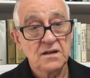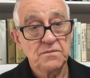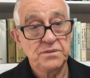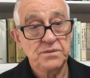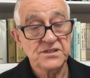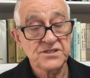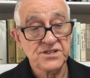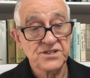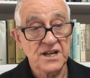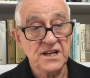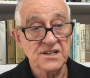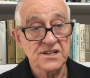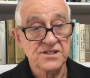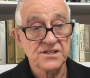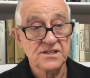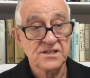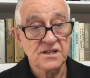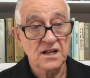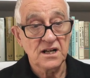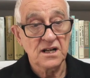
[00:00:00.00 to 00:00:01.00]

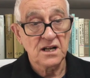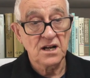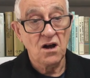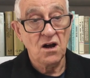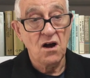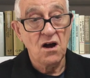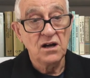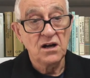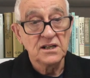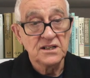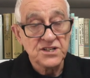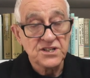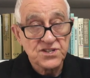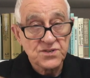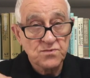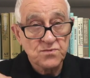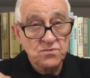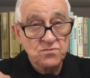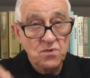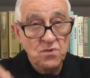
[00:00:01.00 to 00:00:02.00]
possessed, their eyes
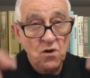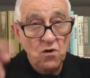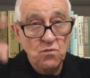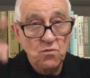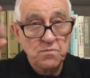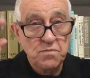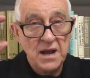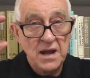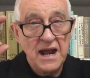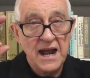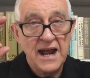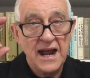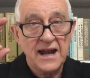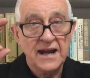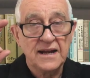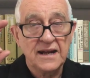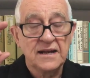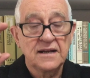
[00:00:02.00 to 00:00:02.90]
will roll back